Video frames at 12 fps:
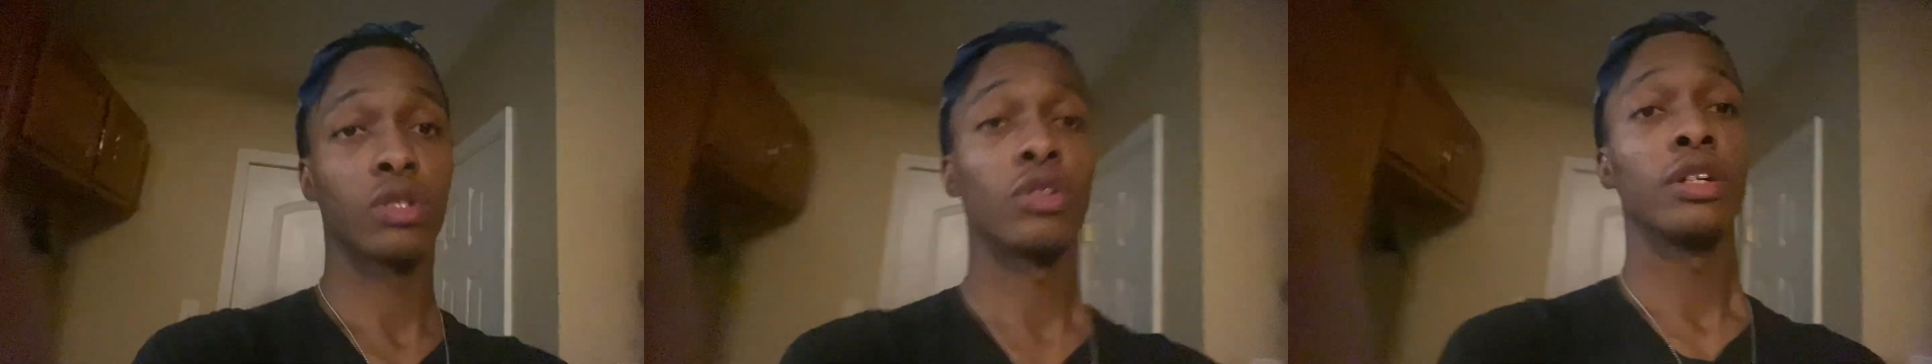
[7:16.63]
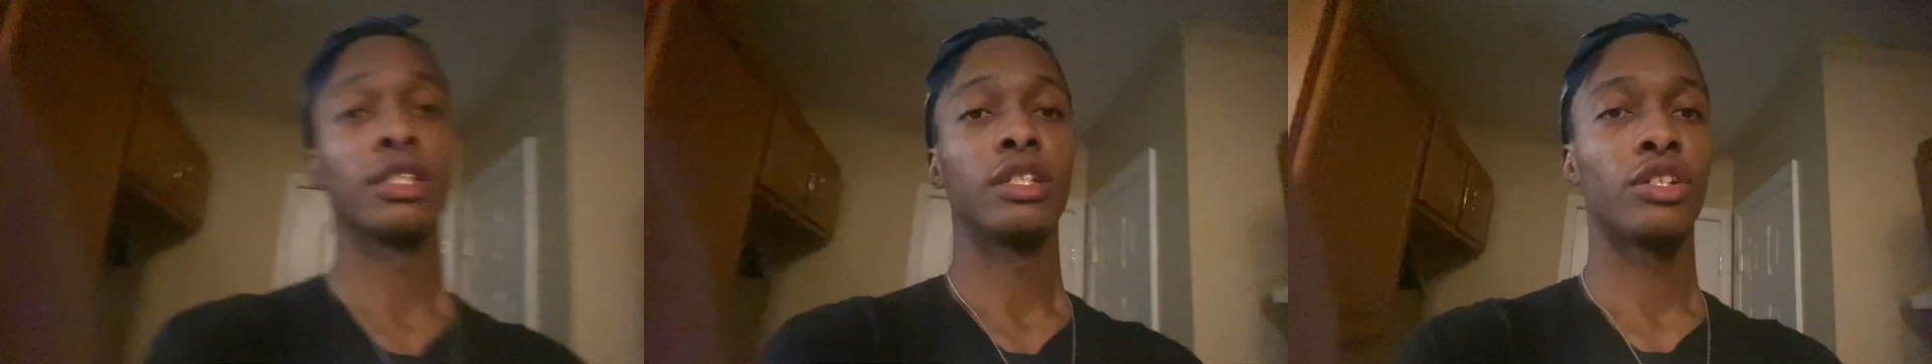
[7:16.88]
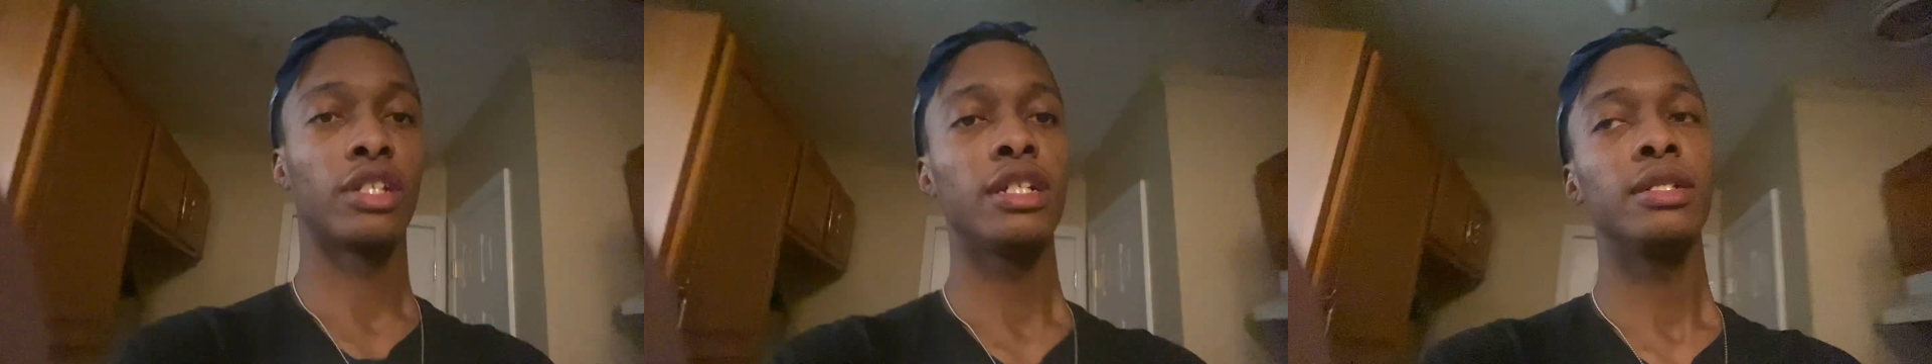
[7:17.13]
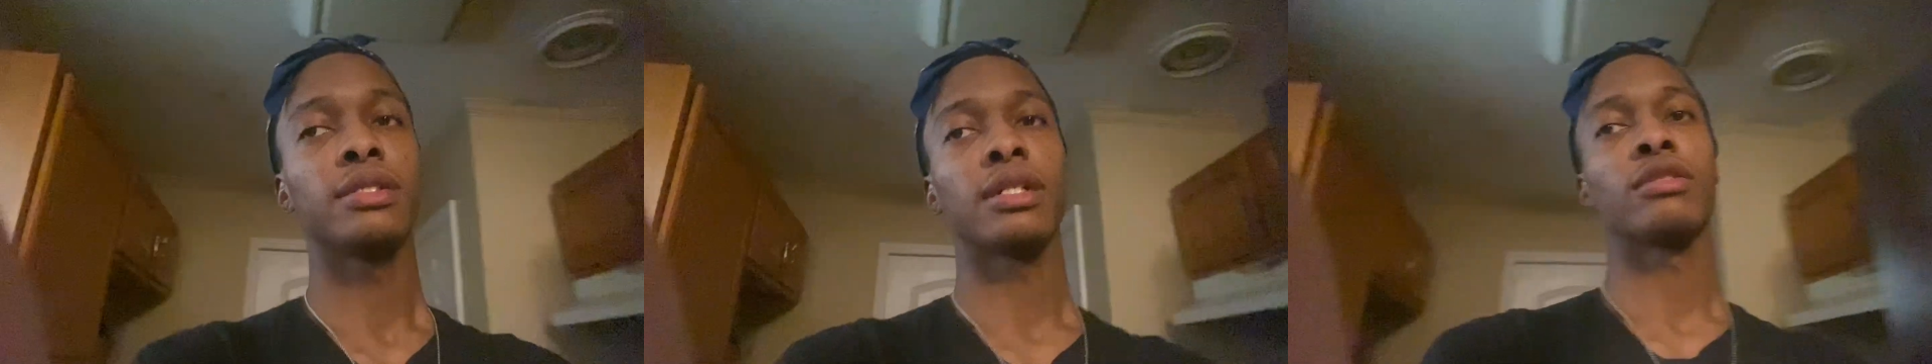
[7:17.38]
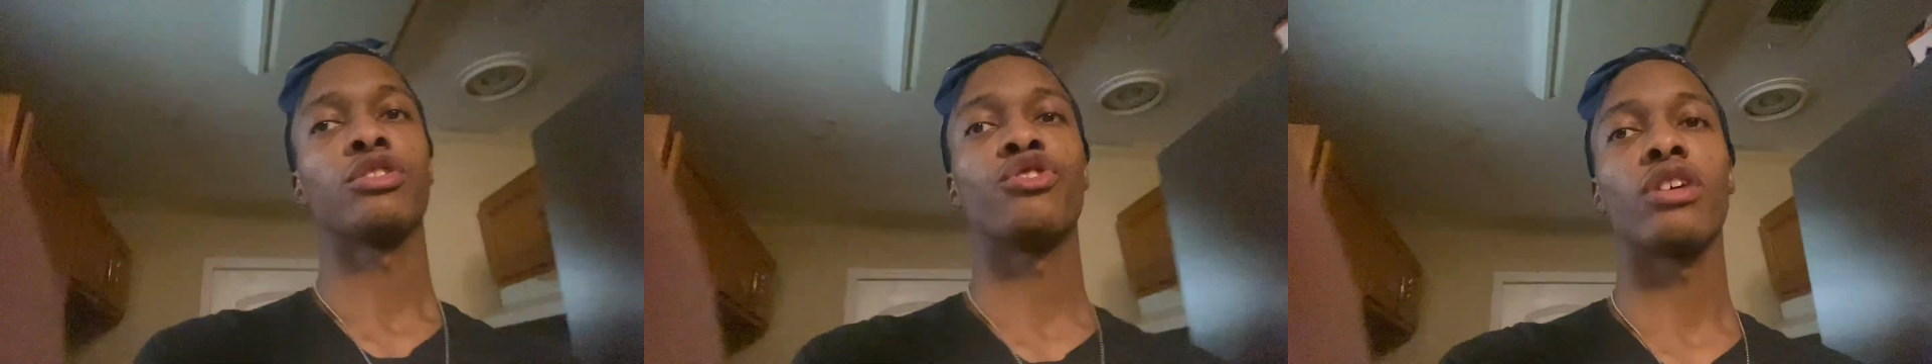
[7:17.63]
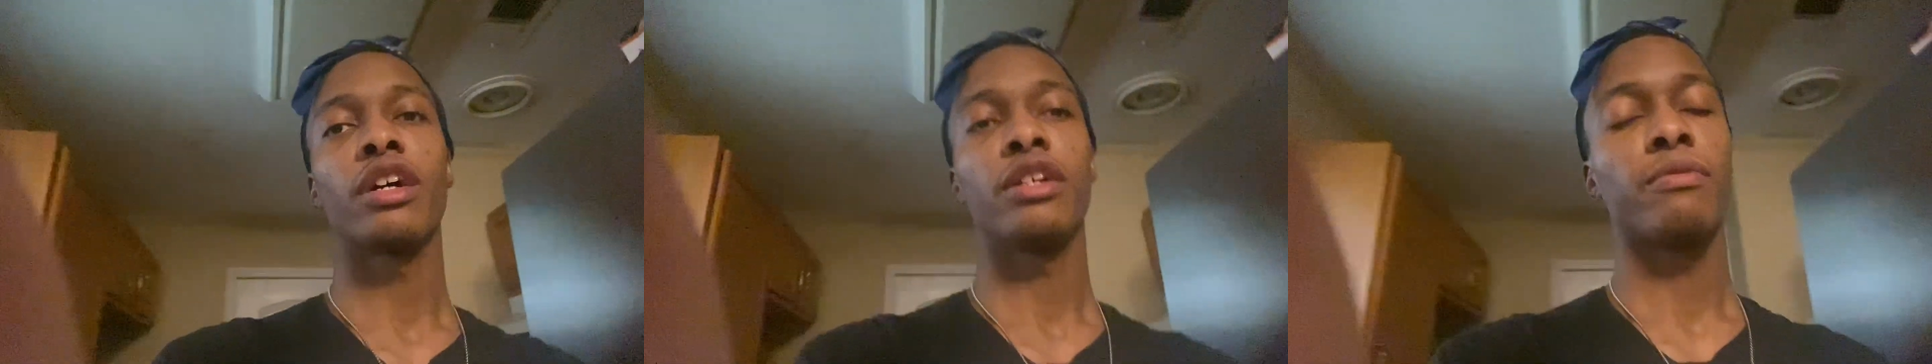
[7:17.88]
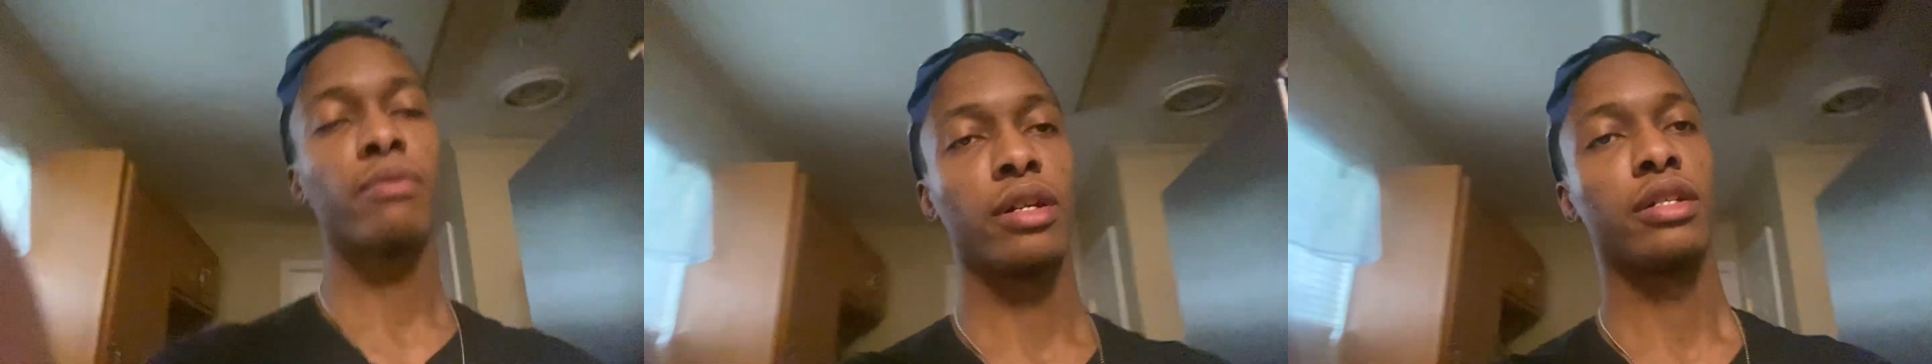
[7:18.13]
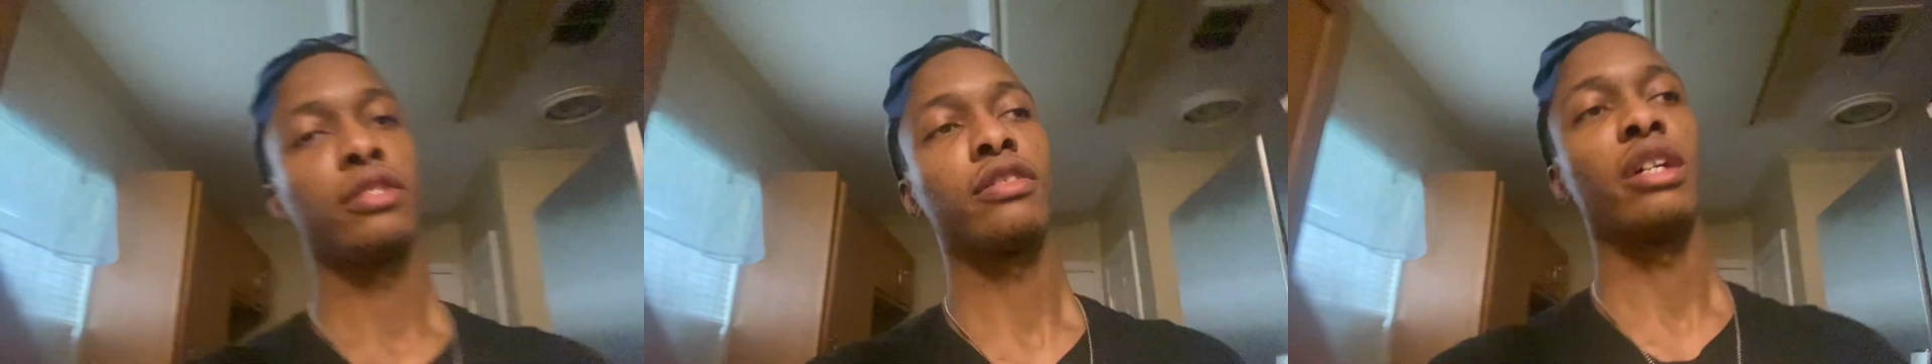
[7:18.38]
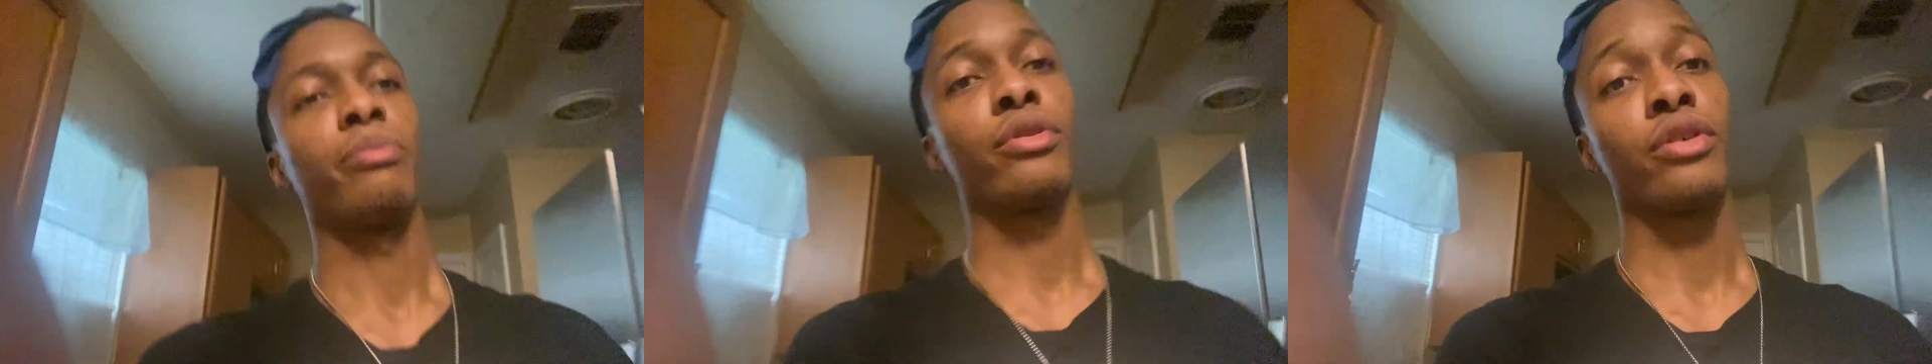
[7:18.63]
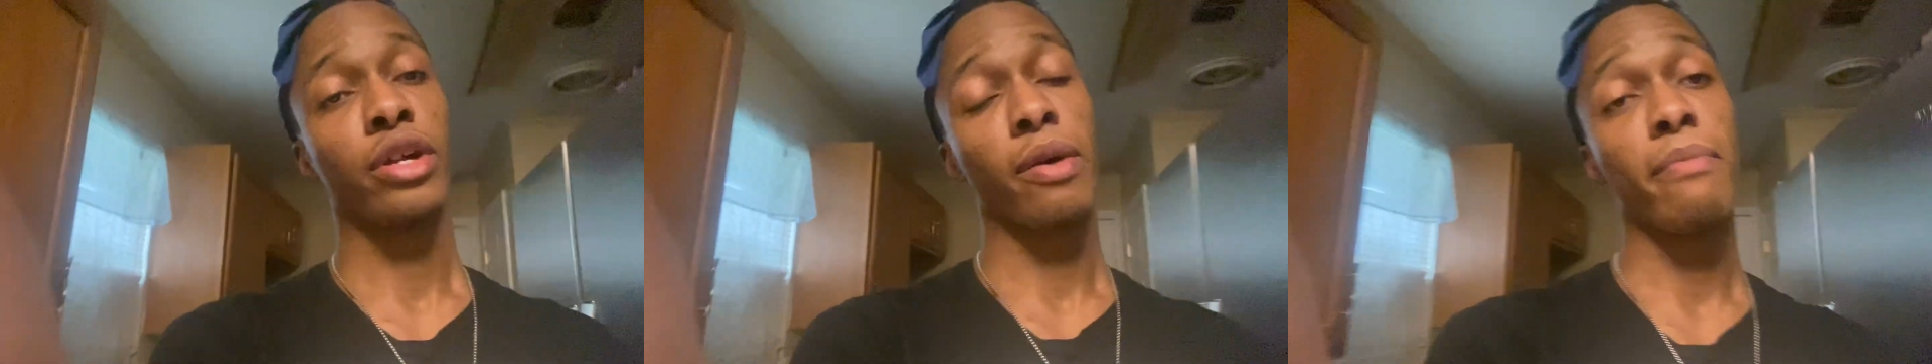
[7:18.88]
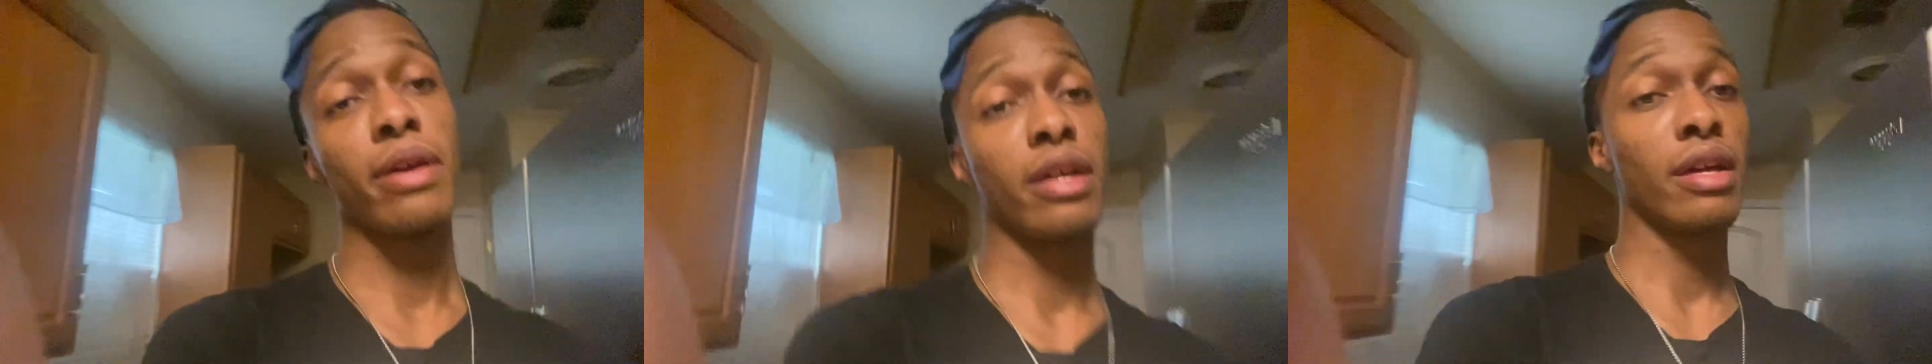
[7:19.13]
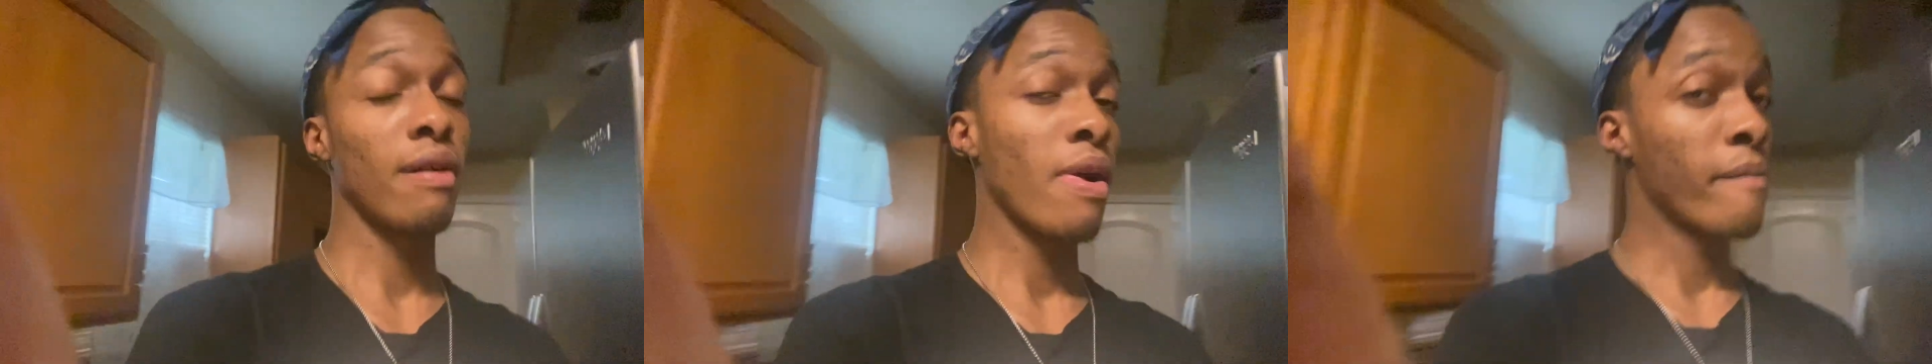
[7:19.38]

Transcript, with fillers: Go get the sheets out the dryer. Let's try to put on her bed